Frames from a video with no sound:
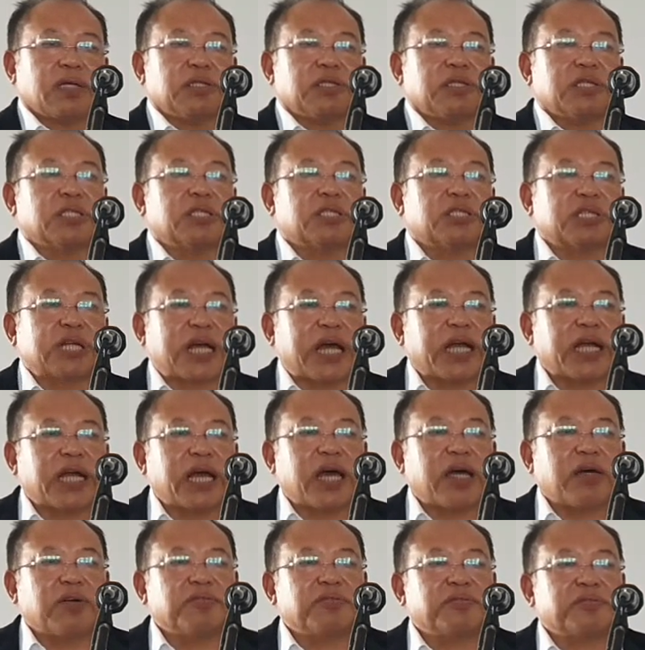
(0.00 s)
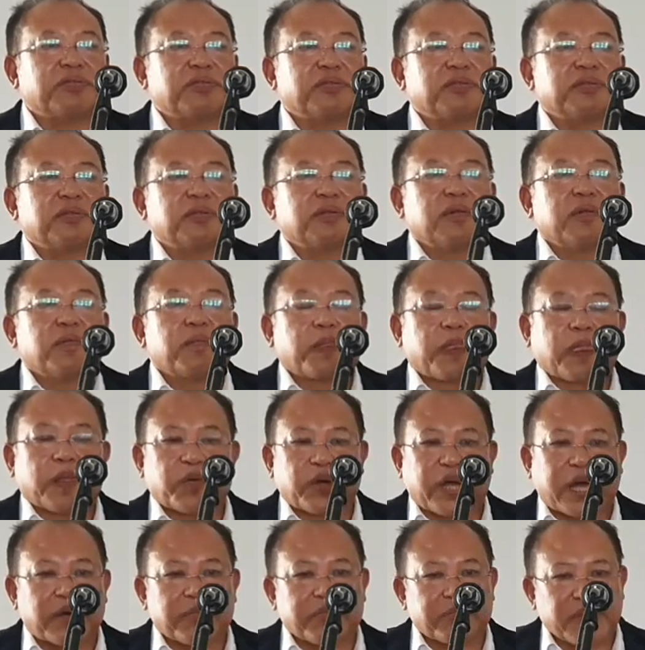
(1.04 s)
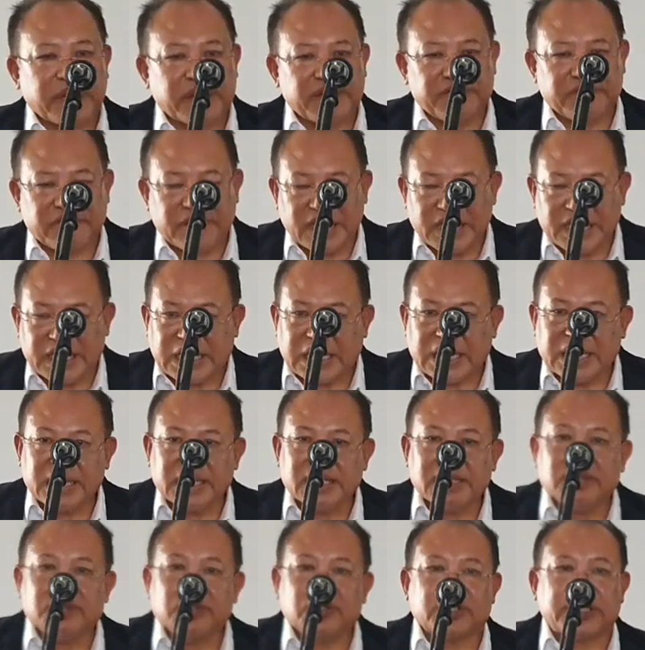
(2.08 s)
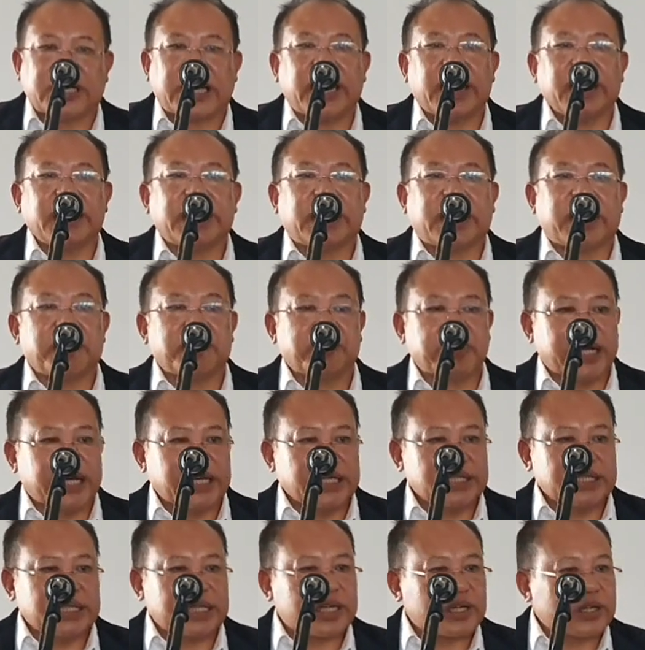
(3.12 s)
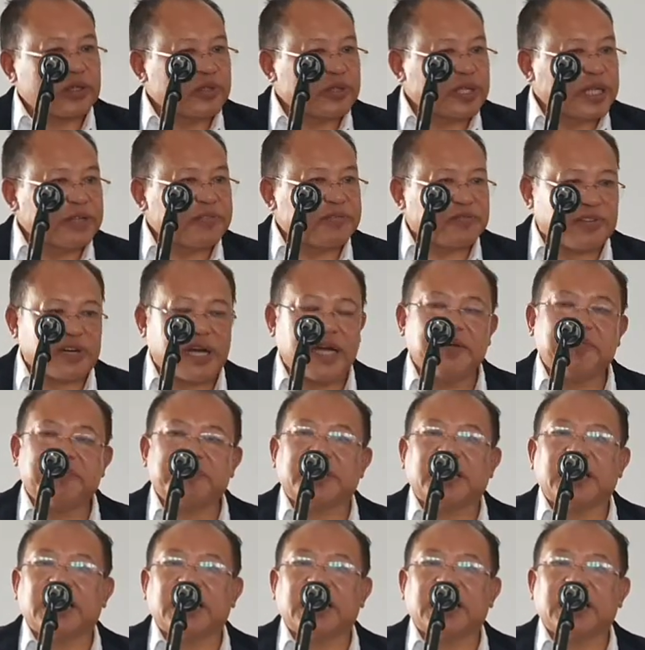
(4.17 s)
This time we have made very clear 10 MLAs, including 5